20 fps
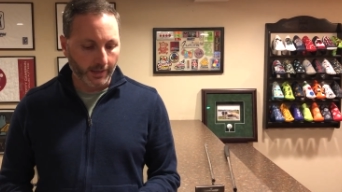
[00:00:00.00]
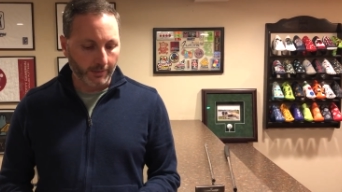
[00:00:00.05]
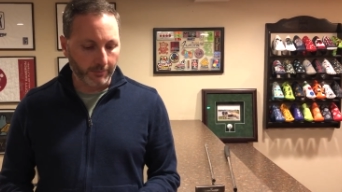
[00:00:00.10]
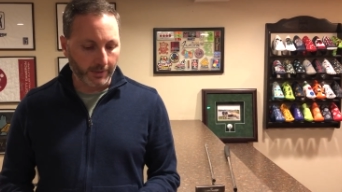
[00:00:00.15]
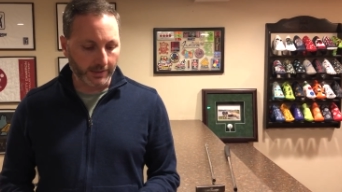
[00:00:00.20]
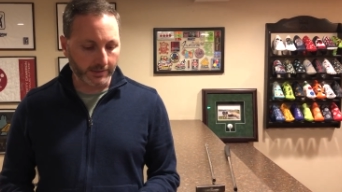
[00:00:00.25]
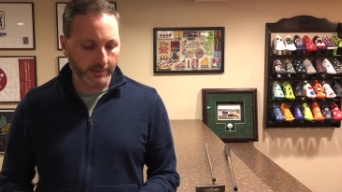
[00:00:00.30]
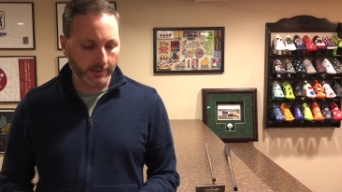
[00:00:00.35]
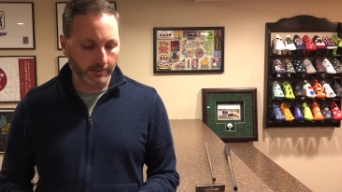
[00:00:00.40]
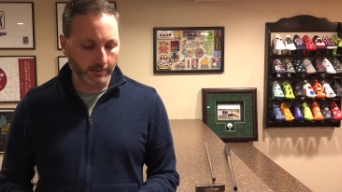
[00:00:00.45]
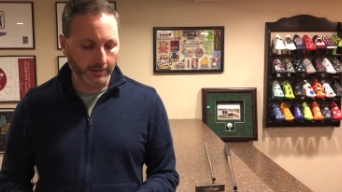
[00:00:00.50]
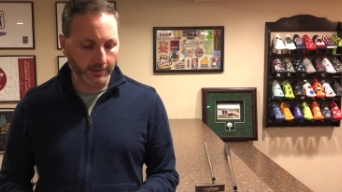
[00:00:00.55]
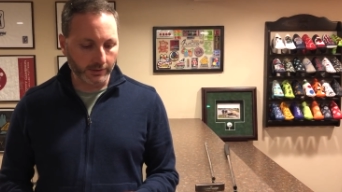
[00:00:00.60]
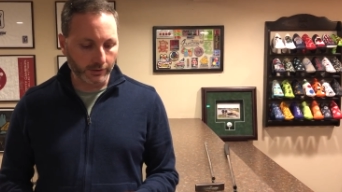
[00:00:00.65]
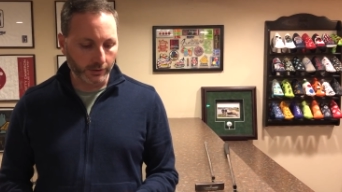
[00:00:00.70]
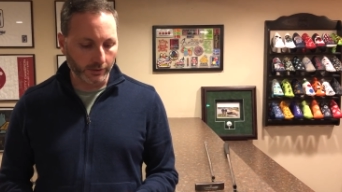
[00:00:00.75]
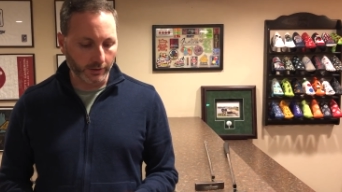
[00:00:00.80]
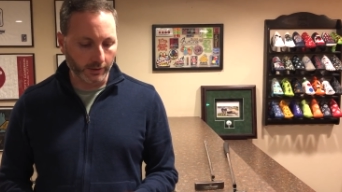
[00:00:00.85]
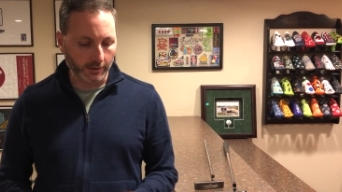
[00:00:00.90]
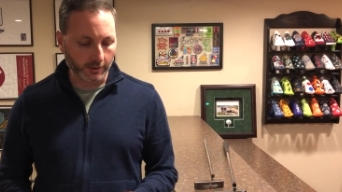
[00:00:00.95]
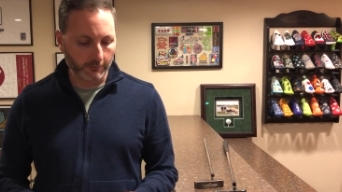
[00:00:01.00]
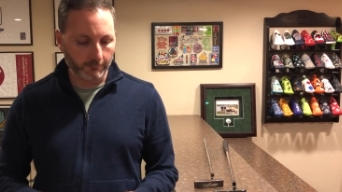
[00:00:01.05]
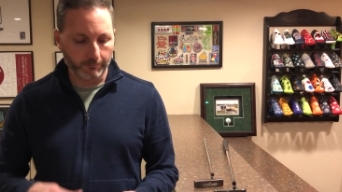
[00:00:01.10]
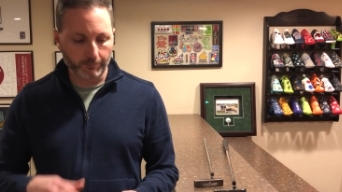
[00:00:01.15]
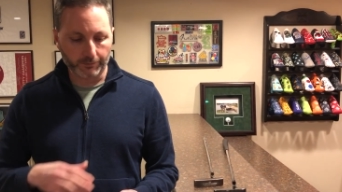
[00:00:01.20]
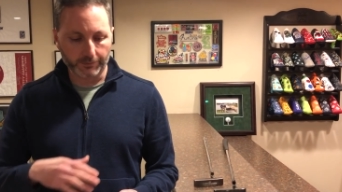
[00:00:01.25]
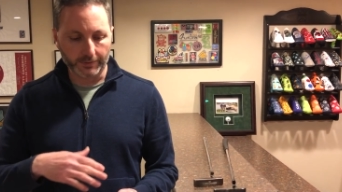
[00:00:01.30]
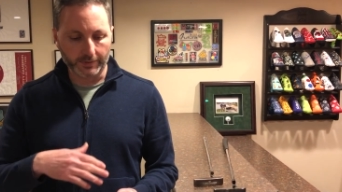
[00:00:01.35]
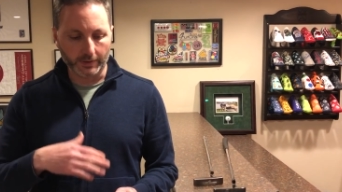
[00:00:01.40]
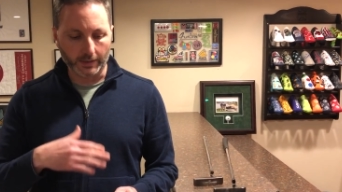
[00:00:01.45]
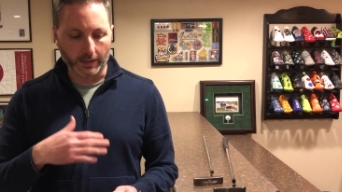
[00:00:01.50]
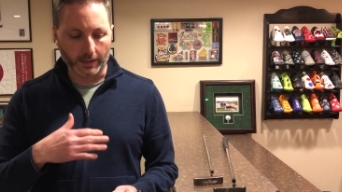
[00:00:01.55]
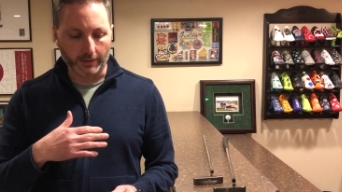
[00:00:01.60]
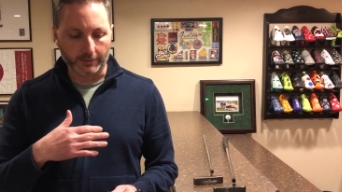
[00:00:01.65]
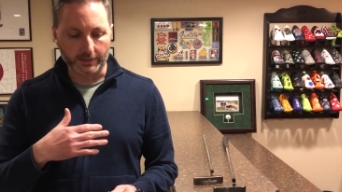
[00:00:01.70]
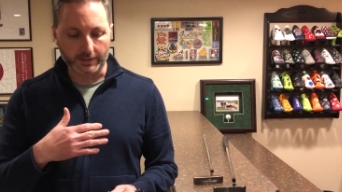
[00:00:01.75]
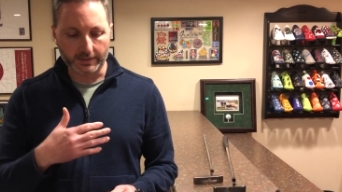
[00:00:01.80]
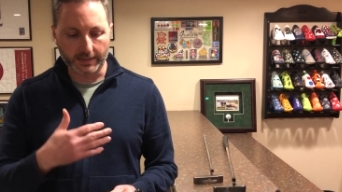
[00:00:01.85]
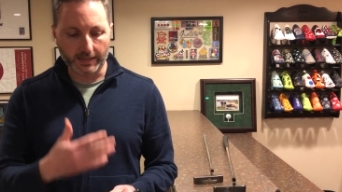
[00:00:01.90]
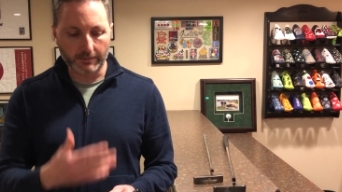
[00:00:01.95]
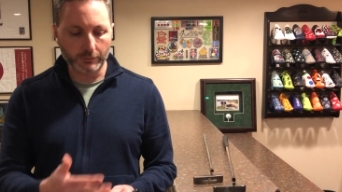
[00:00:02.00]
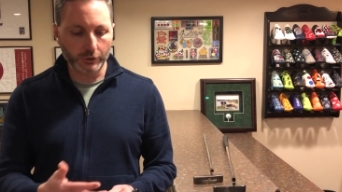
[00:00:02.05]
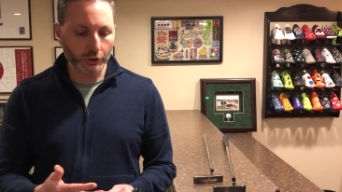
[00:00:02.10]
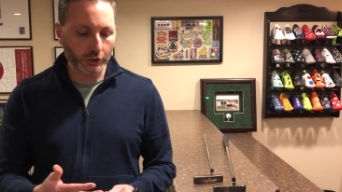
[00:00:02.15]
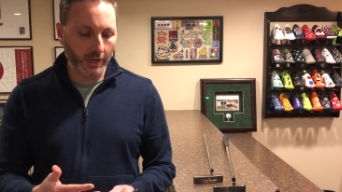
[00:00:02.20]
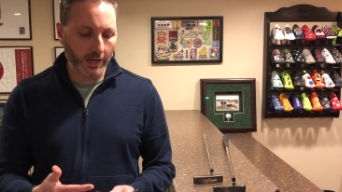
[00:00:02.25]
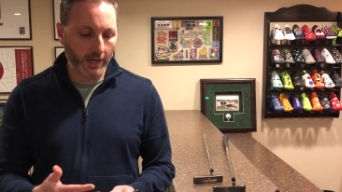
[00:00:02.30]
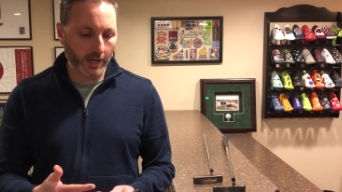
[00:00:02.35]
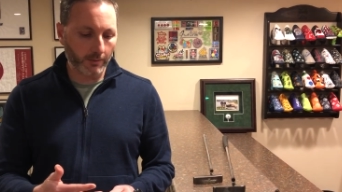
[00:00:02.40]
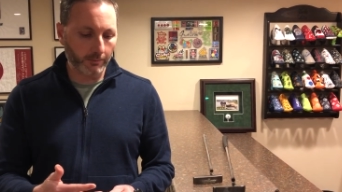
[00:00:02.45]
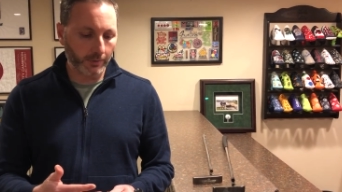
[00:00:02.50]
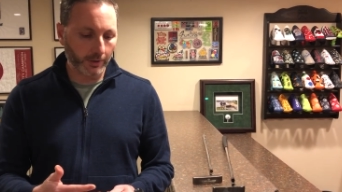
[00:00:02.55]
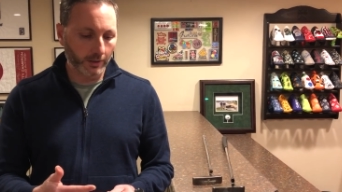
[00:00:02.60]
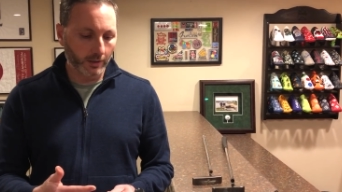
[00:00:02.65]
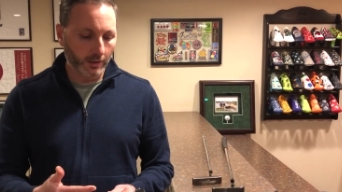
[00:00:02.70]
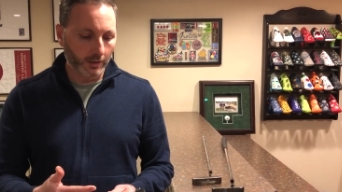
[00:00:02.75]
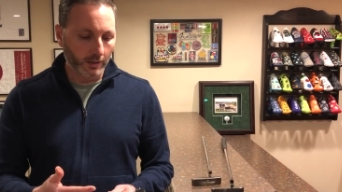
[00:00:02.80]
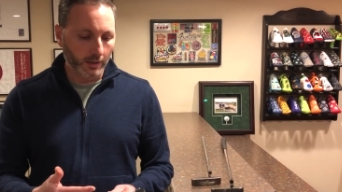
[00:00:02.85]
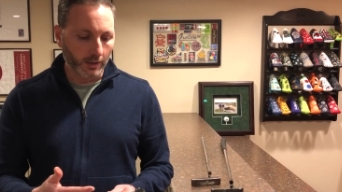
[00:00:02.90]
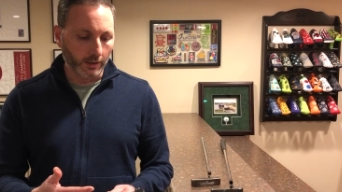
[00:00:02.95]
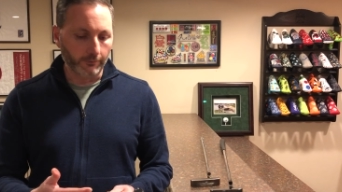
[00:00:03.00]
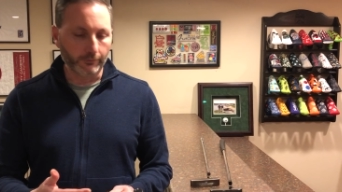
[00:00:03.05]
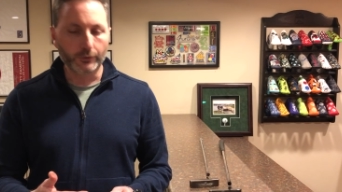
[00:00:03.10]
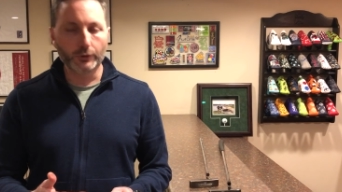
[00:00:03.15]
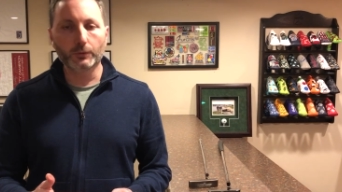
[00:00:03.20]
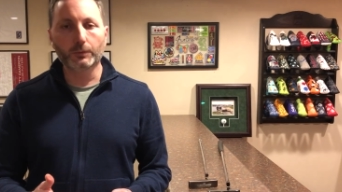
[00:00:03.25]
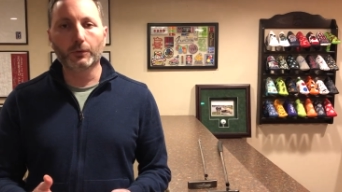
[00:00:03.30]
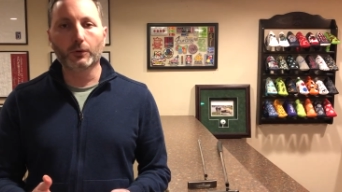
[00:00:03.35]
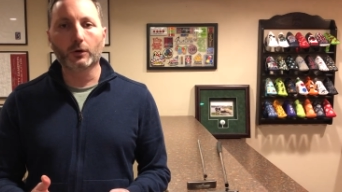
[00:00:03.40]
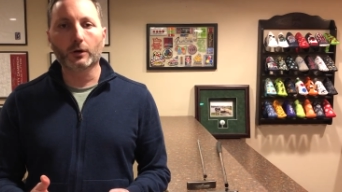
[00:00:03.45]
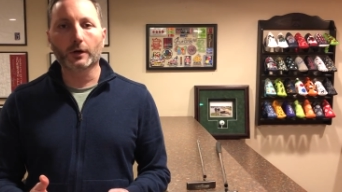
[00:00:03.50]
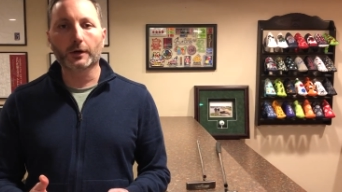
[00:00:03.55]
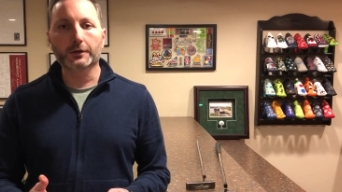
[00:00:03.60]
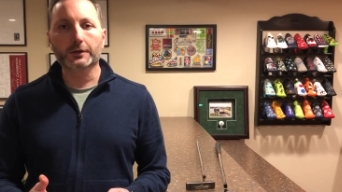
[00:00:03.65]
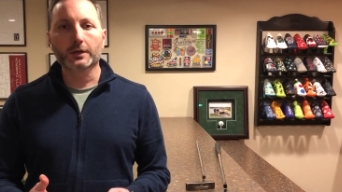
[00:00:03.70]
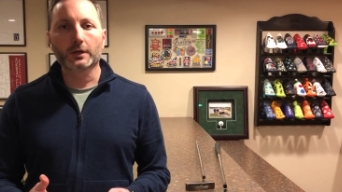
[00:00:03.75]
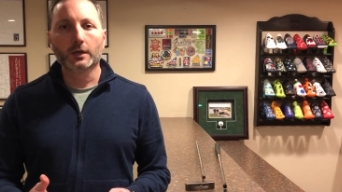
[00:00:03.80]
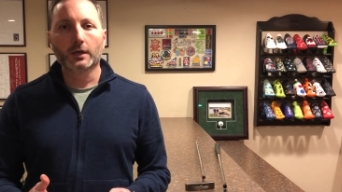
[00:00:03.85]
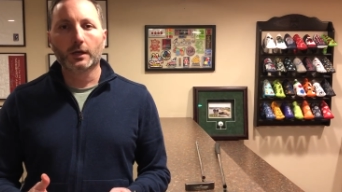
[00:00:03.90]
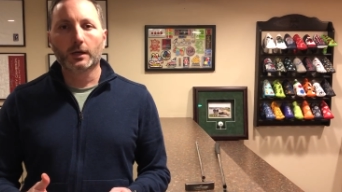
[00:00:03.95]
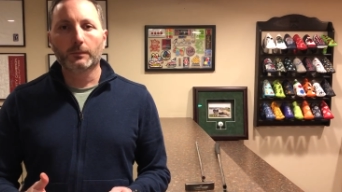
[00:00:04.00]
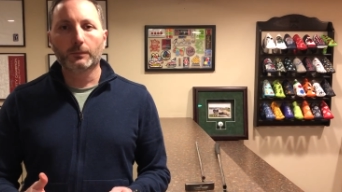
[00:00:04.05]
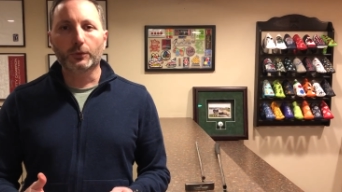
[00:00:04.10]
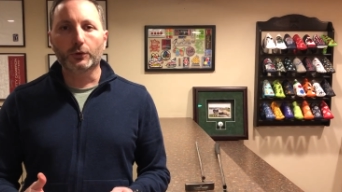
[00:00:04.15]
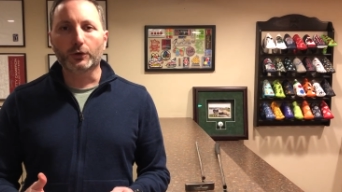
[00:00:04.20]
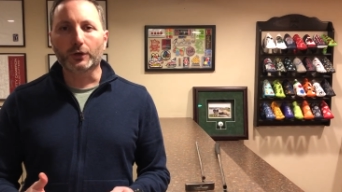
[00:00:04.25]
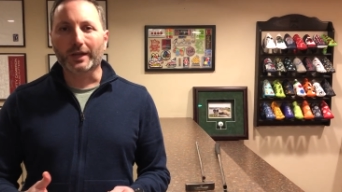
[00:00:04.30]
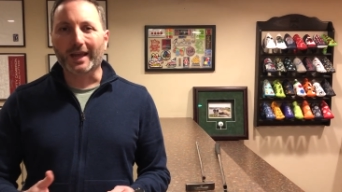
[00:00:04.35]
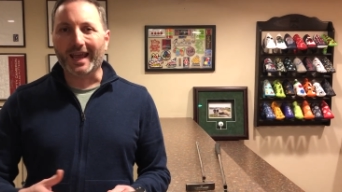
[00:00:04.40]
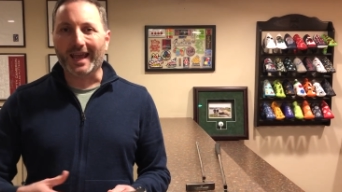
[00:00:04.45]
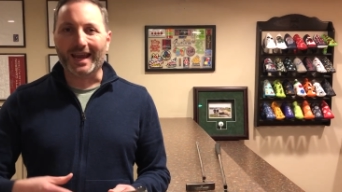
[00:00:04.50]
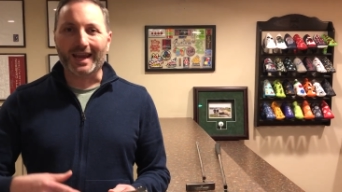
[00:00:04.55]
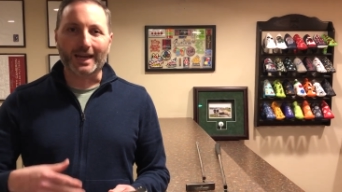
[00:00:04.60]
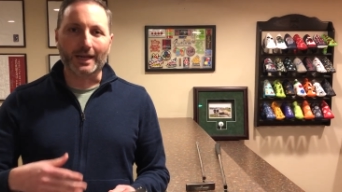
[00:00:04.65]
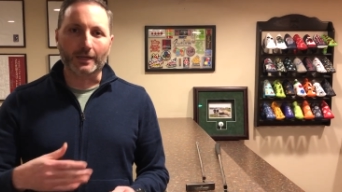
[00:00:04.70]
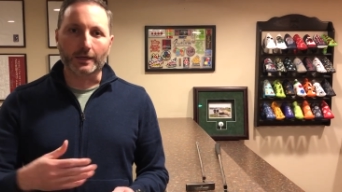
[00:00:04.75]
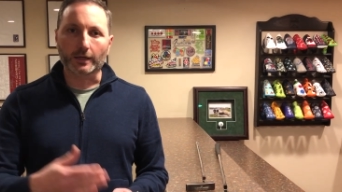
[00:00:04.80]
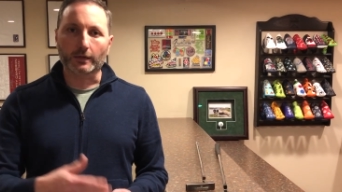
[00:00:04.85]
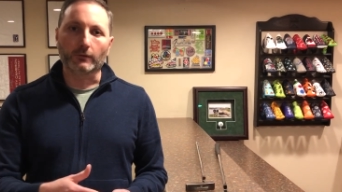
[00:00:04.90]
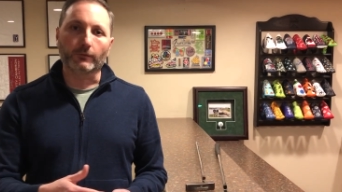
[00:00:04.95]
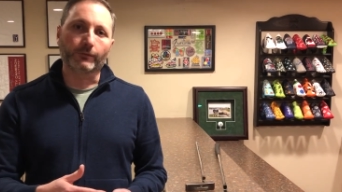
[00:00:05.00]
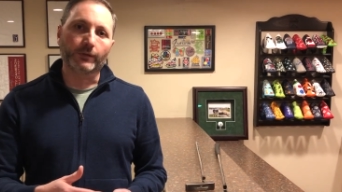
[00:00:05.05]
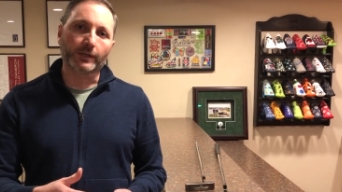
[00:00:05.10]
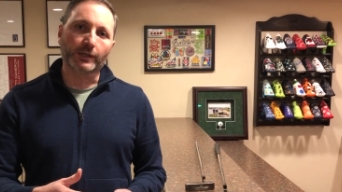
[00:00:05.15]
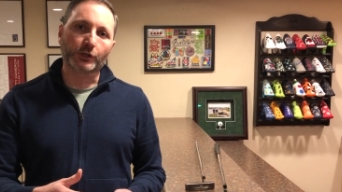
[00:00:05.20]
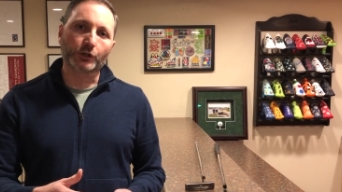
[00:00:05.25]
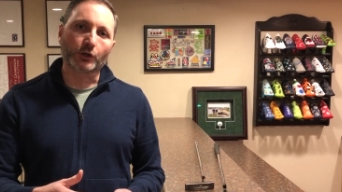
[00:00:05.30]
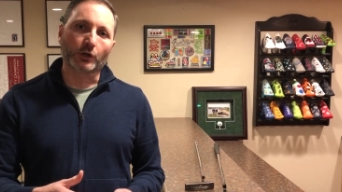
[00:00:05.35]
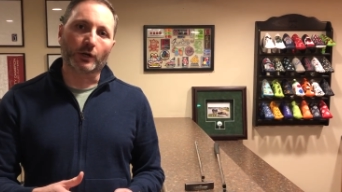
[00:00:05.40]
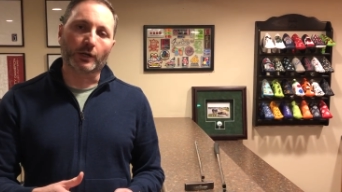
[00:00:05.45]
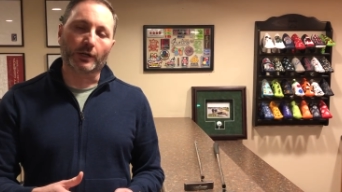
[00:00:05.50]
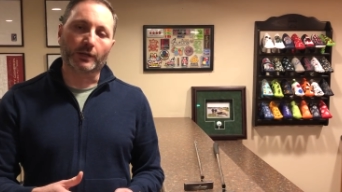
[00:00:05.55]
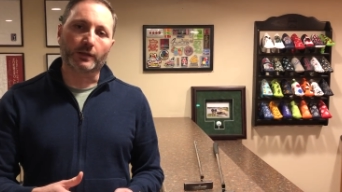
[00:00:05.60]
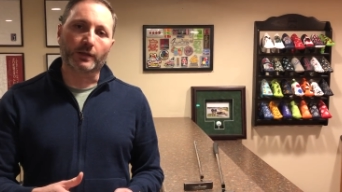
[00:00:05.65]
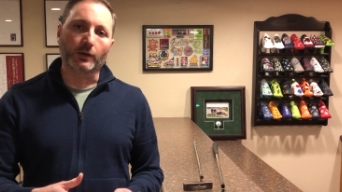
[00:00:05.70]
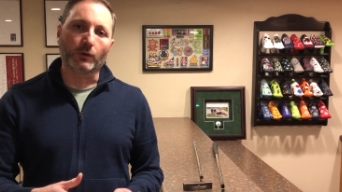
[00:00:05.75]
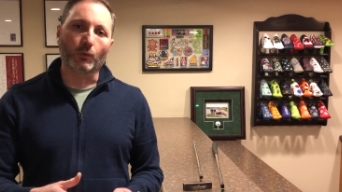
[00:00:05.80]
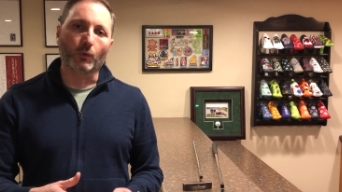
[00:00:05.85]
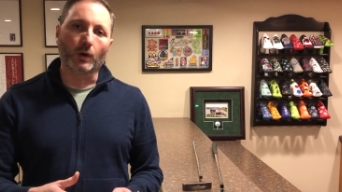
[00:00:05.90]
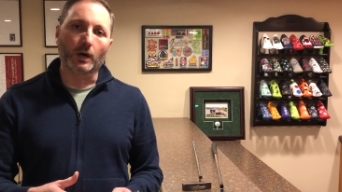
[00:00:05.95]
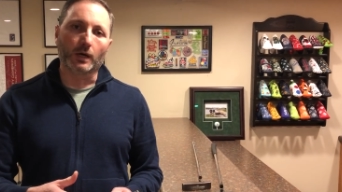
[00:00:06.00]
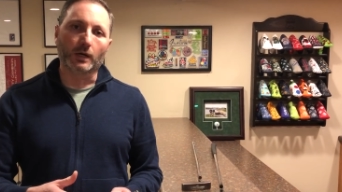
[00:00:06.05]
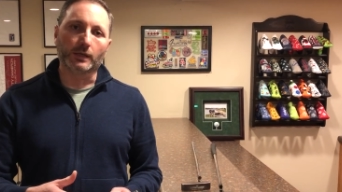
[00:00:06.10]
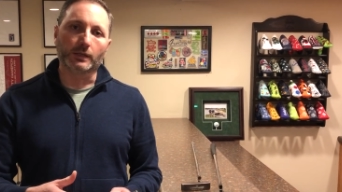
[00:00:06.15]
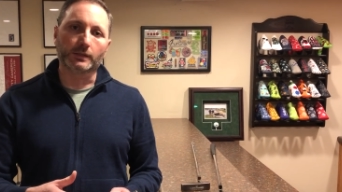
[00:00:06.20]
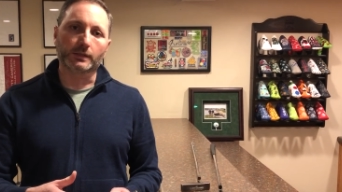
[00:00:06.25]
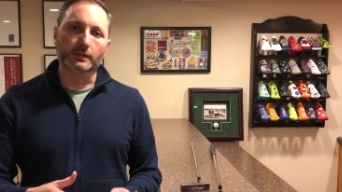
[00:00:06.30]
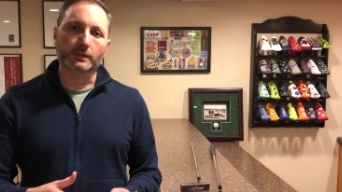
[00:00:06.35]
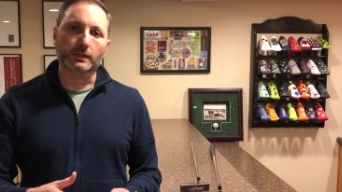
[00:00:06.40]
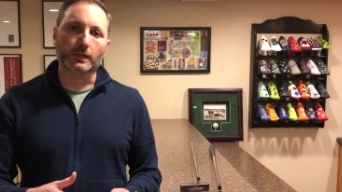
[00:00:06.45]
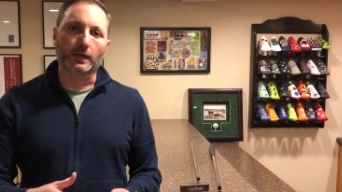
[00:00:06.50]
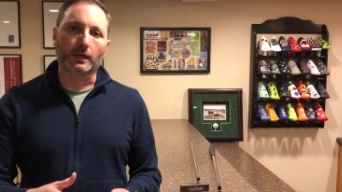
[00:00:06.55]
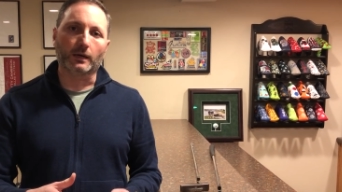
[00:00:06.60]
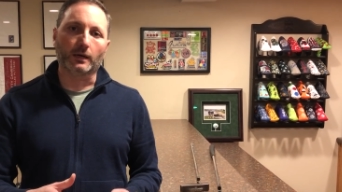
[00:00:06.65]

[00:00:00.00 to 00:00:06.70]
Basically took the same shape of Newport, put a nickel finish on it that was